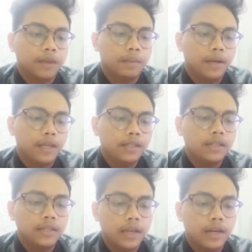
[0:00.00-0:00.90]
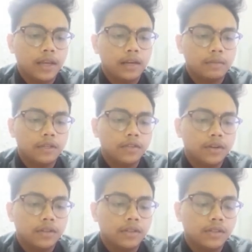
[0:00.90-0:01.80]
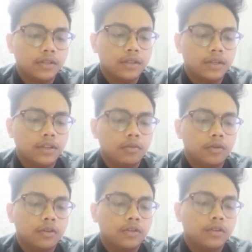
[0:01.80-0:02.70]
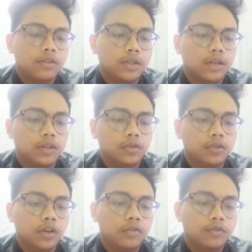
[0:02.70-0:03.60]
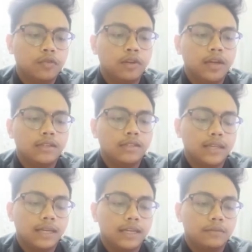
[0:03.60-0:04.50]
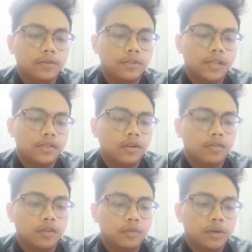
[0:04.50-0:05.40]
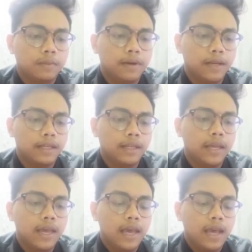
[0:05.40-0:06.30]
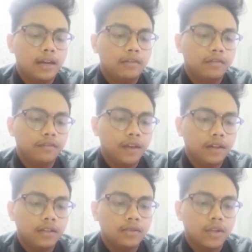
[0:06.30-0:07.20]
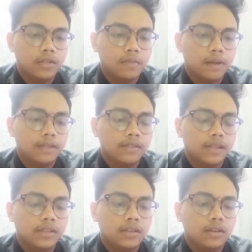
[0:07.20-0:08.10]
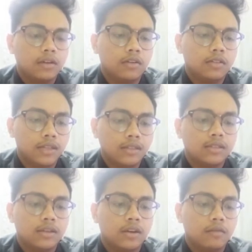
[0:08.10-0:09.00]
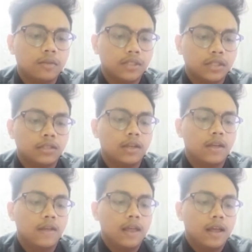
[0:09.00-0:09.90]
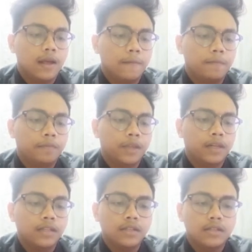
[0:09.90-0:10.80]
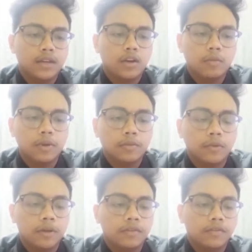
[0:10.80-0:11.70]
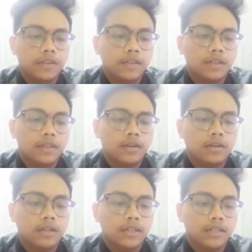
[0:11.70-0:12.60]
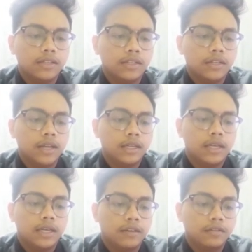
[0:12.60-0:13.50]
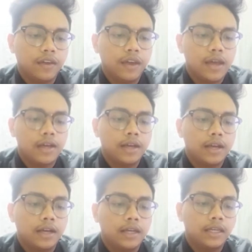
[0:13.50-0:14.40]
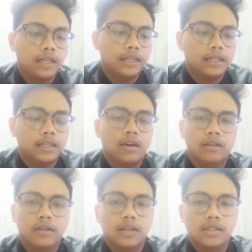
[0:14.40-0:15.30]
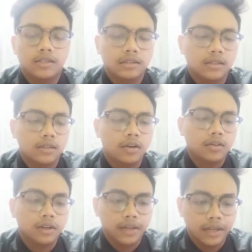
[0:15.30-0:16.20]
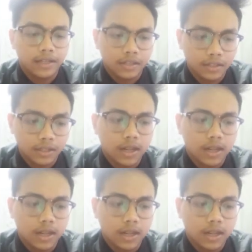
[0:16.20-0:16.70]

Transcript: Managers and administrators in human resource do not fully understand the process of human planning and fail to explain sense of mission. This is a common problem faced in the organization and can affect the organization.